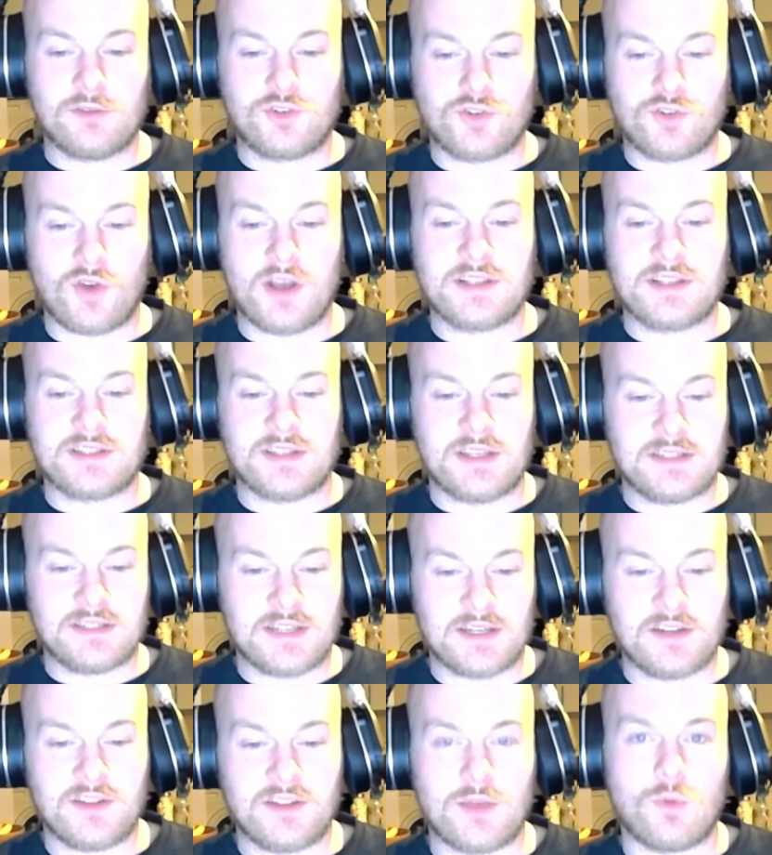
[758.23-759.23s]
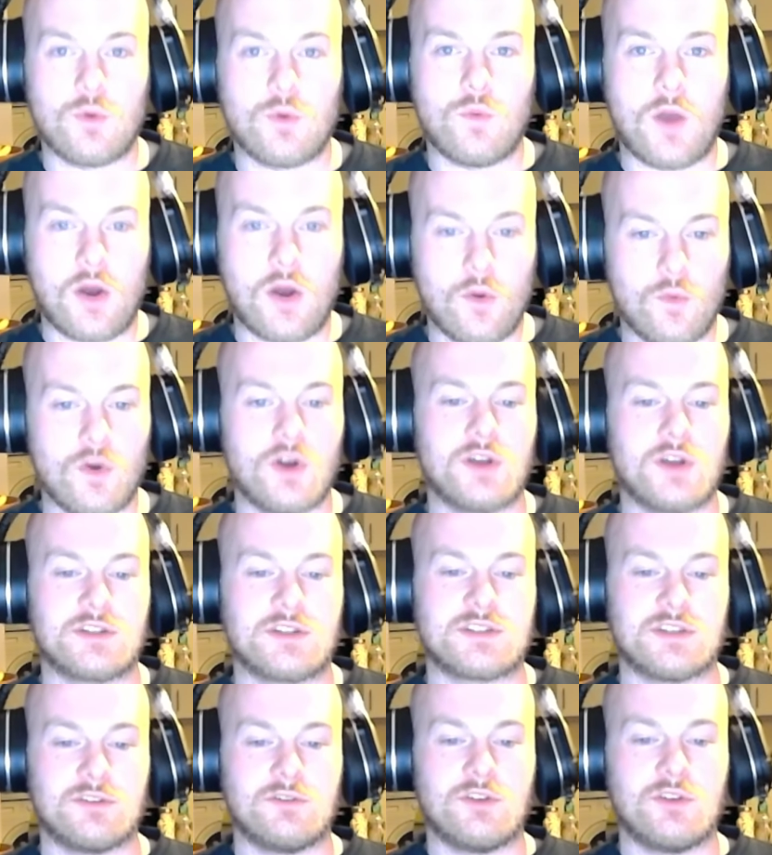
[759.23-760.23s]
tries that they did, and they were well
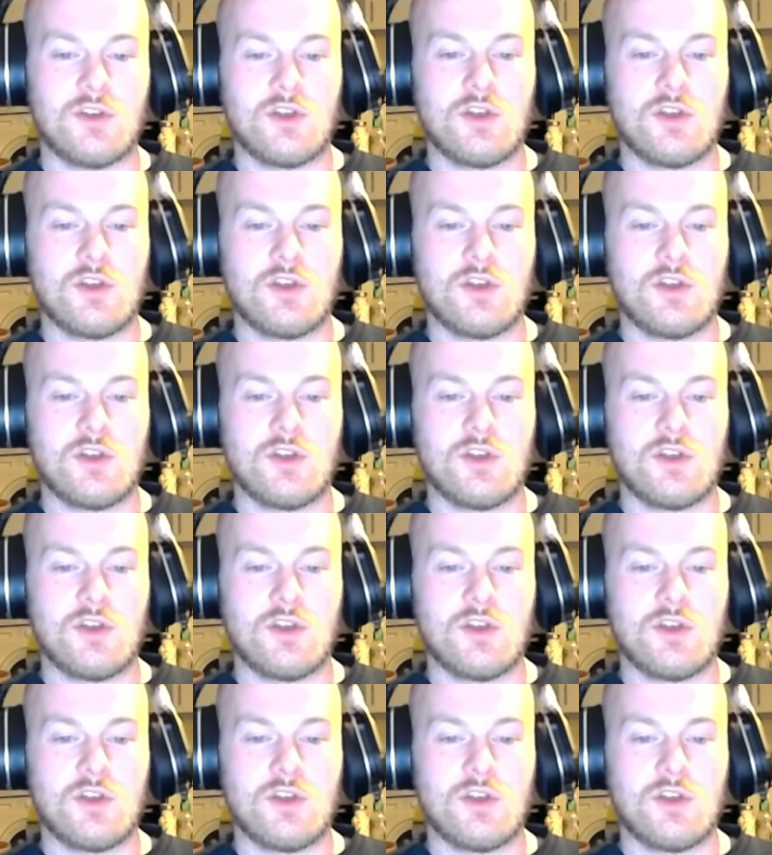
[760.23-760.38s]
worked and